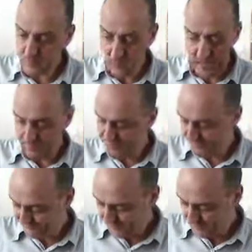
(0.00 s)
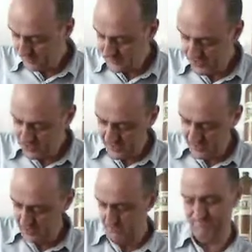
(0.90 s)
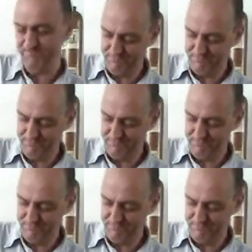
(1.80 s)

Well, it's got your